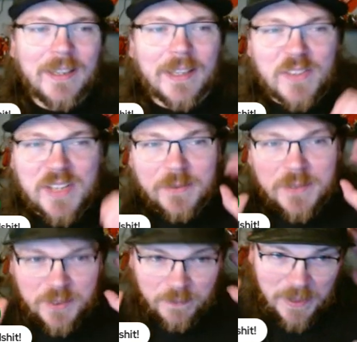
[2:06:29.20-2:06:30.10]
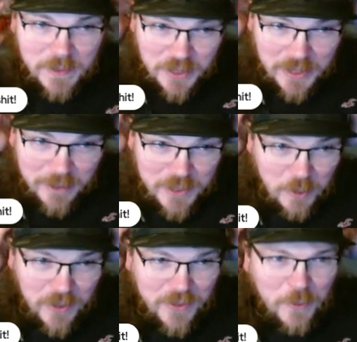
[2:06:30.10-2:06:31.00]
it was
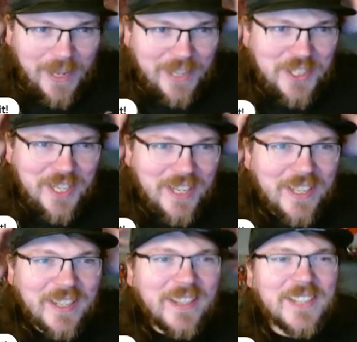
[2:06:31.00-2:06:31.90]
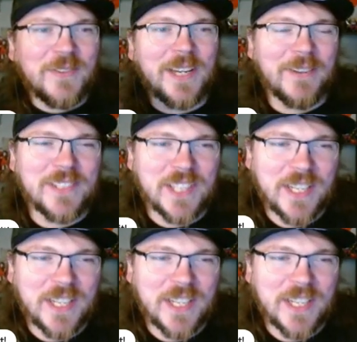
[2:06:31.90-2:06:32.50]
worth the watch. That's what I will say.